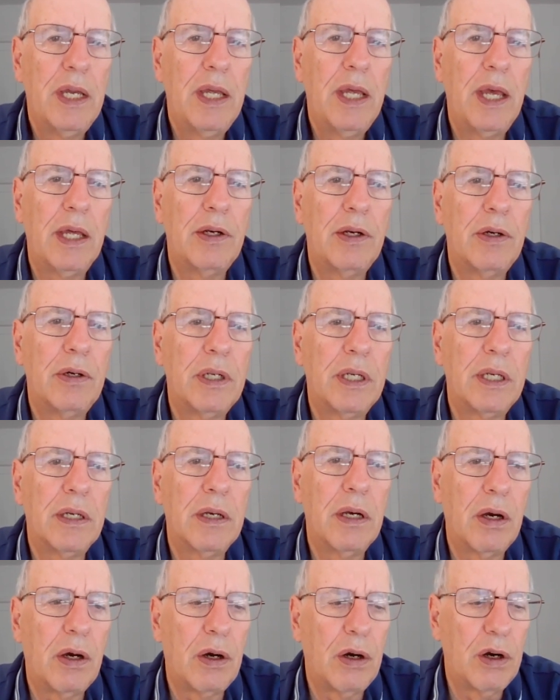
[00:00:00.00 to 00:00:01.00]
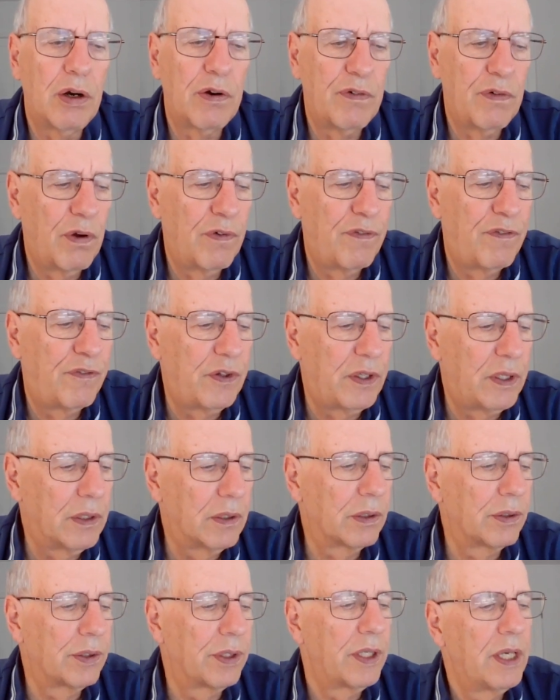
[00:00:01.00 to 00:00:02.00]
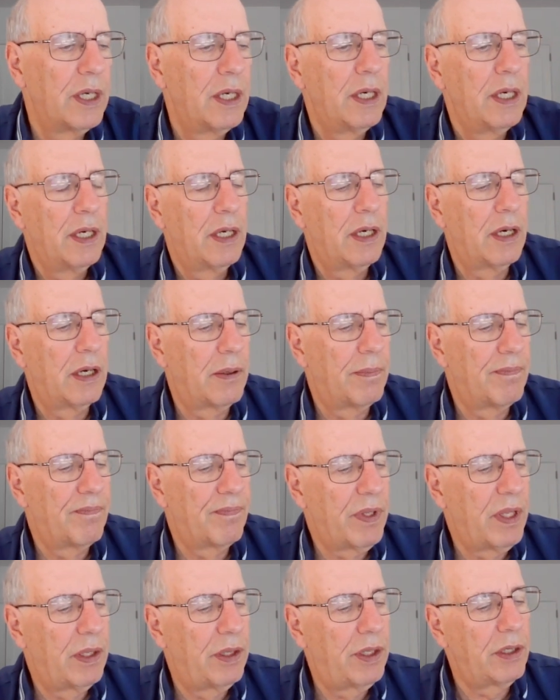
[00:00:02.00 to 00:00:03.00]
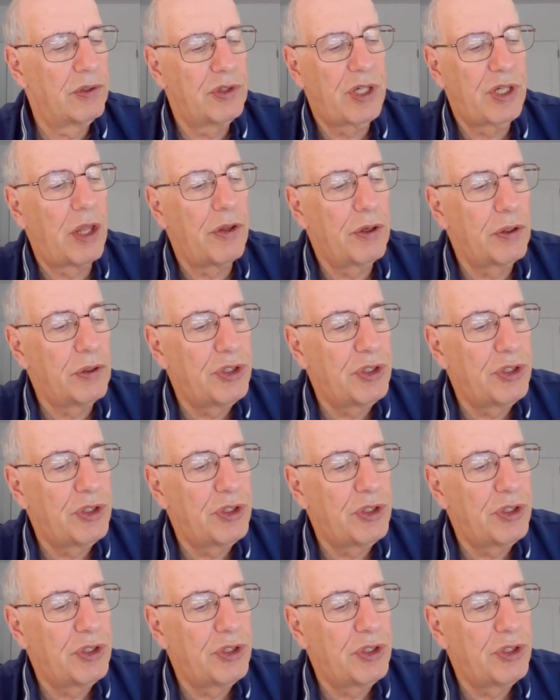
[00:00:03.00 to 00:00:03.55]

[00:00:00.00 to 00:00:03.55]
entering our field. There's other